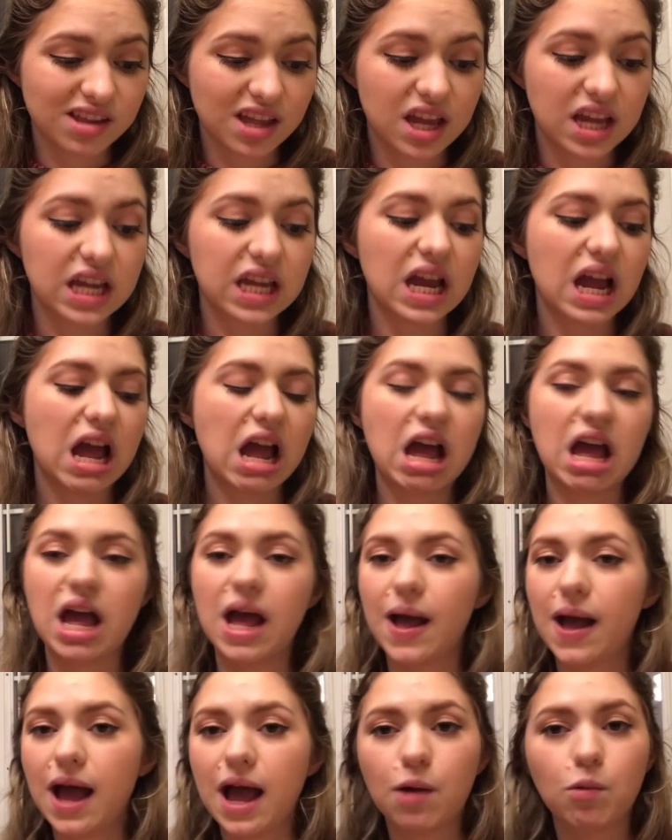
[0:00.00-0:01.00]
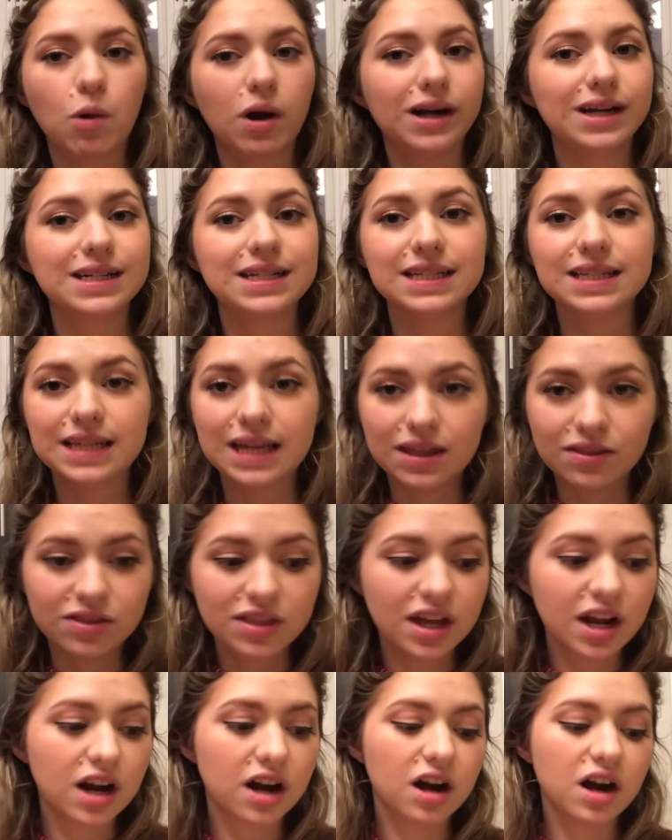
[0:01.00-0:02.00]
like, I want it to get
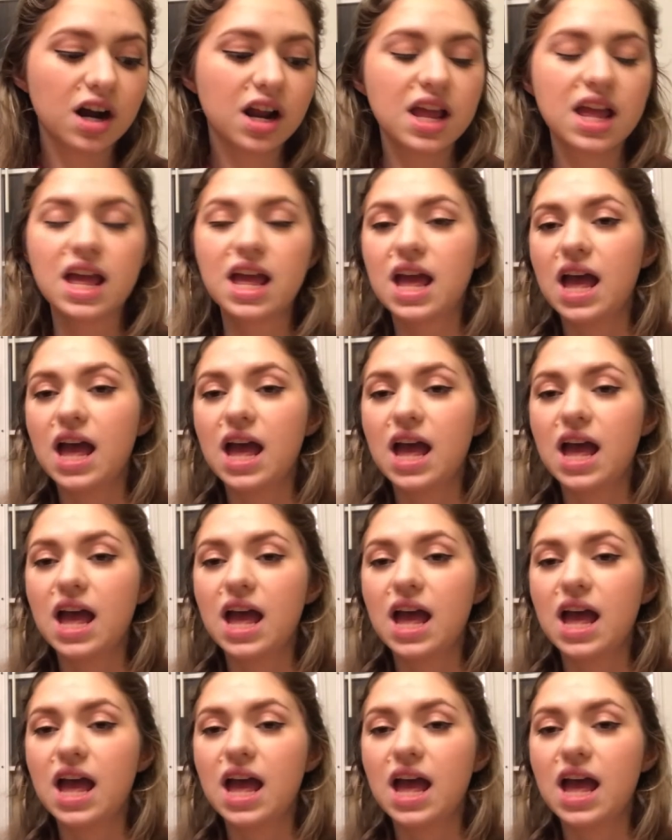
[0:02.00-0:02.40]
there.